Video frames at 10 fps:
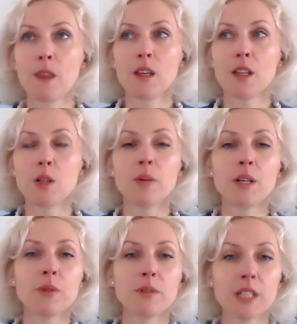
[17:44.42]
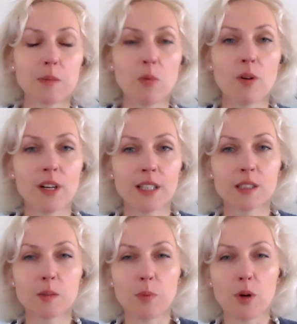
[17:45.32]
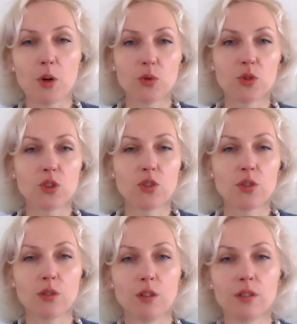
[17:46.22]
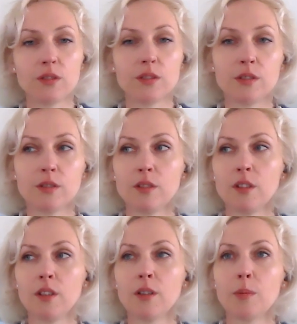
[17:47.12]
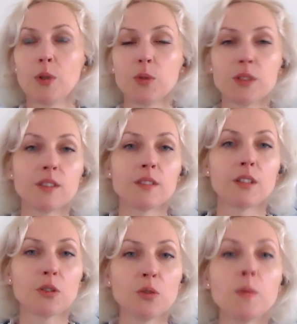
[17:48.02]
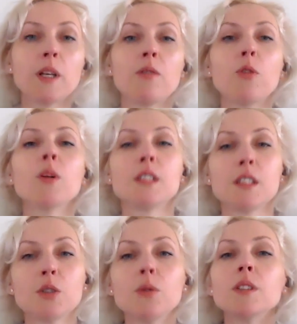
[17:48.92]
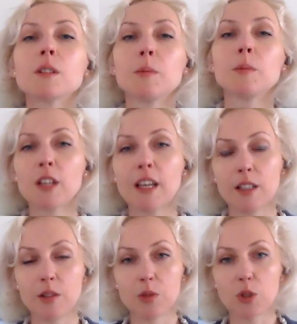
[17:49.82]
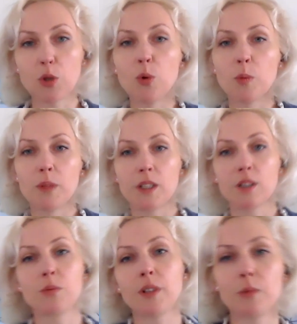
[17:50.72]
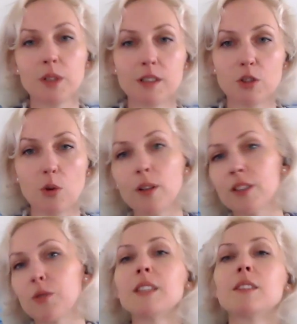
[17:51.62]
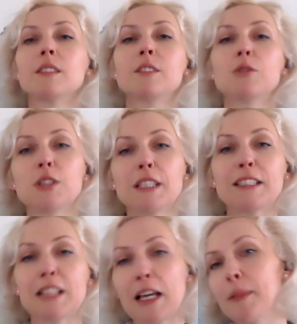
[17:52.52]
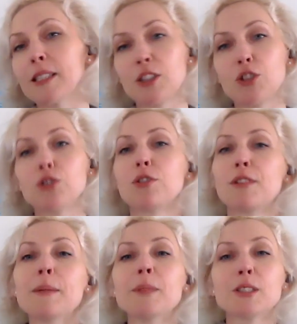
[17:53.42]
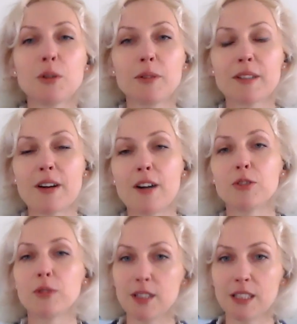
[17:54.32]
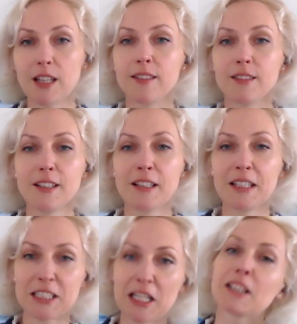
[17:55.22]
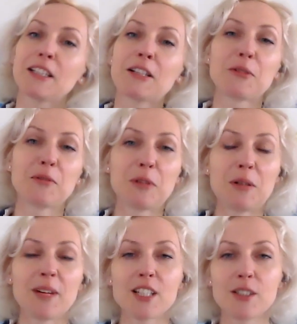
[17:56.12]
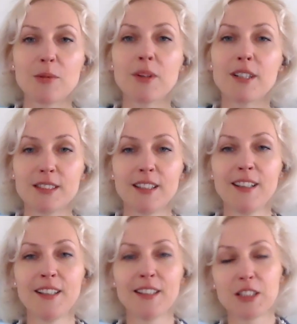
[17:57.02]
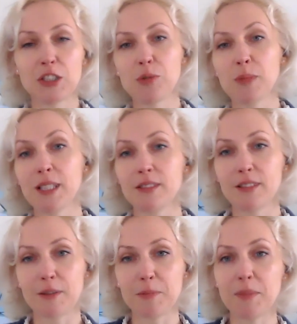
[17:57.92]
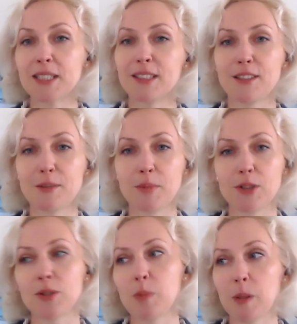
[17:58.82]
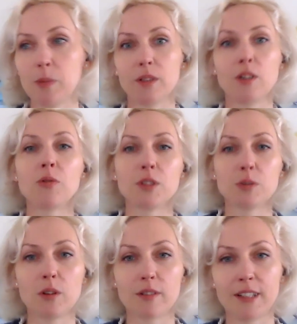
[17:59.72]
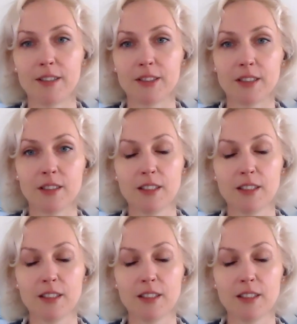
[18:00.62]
In a way, we would get more exposed on processes that could be avoided, who is communicating with whom, because once it all is written, you see Slack messages or emails going around, you understand exactly how the flow actually works, that you might have missed because people in office walk around and,